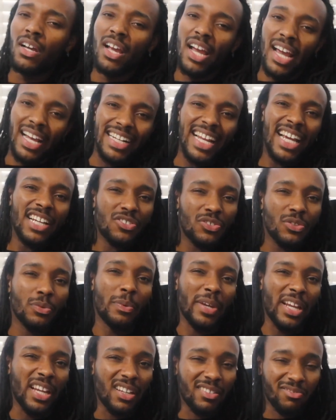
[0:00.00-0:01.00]
An extra
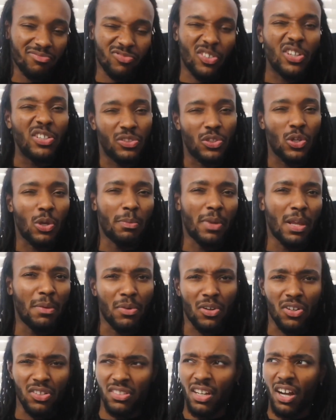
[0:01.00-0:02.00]
week could do me
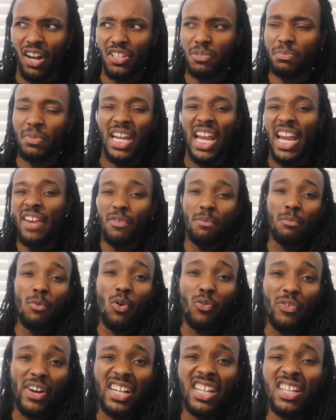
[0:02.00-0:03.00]
because I'll just be even
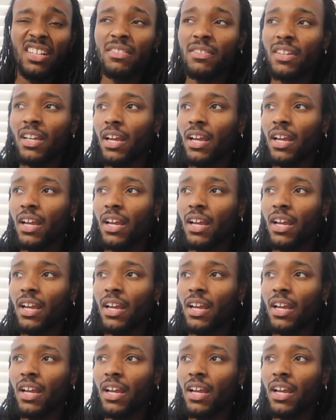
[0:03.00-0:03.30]
more ready.